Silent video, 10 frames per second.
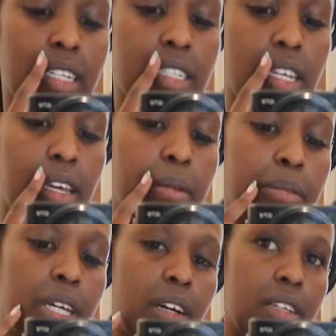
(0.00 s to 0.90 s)
Saturday
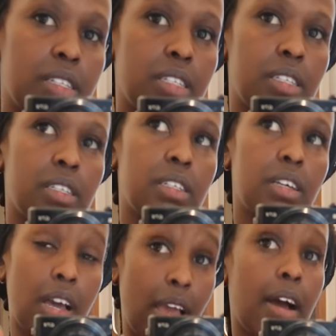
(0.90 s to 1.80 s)
because
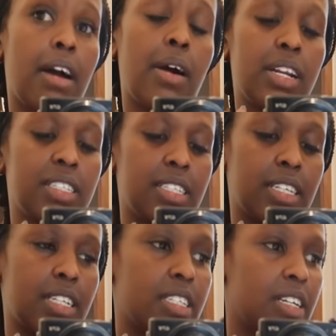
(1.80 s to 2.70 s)

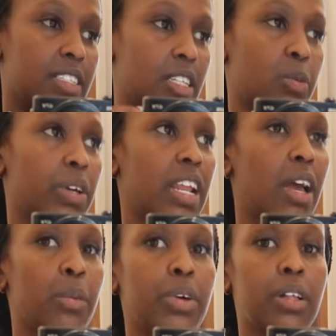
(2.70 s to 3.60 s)
that's when
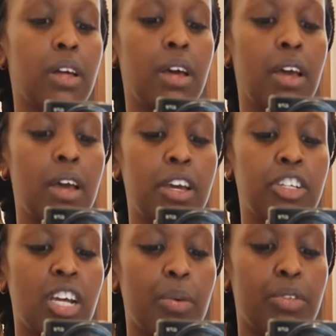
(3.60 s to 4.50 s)
I will
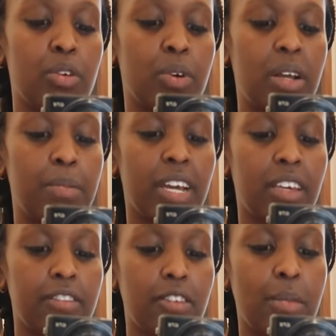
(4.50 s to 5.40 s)
share with you what I'm
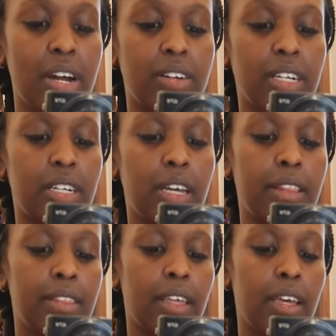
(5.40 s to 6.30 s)
packing for Mara,
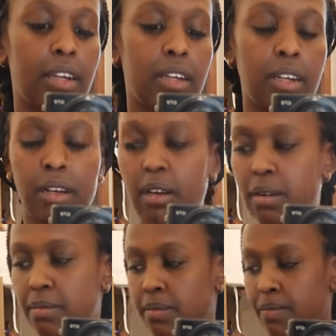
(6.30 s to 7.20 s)
and
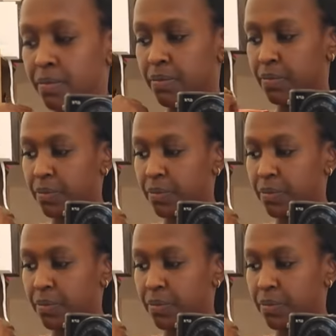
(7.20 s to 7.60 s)
then